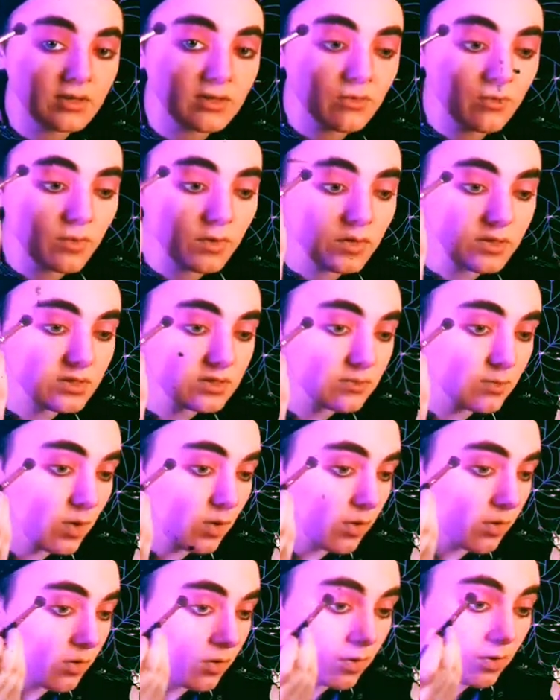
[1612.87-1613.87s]
really small
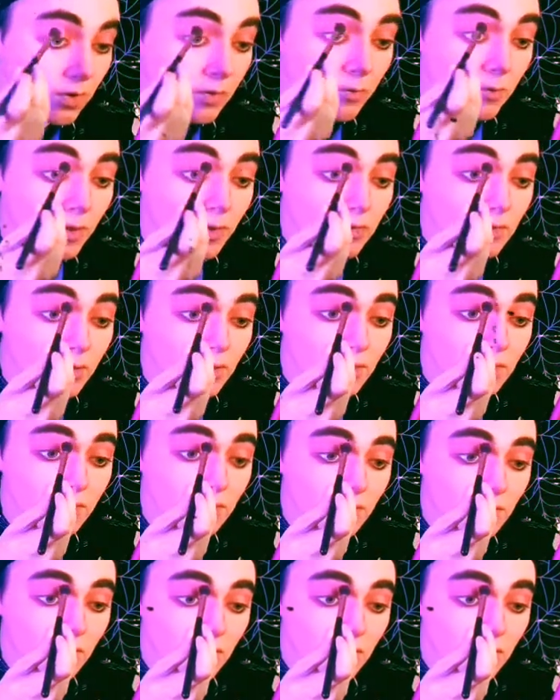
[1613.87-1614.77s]
around it,